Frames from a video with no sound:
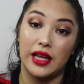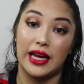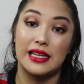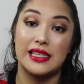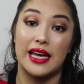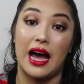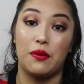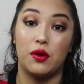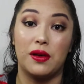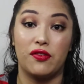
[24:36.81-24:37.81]
Like I said, I
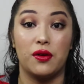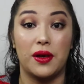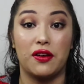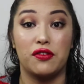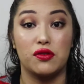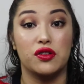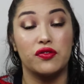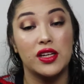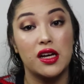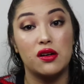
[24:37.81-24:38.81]
will be filming future
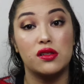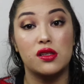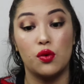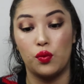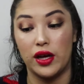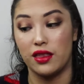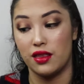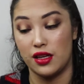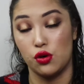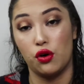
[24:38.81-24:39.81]
videos with
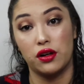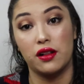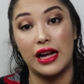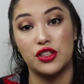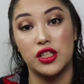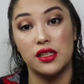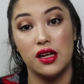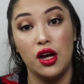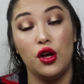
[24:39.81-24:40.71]
this whole collection,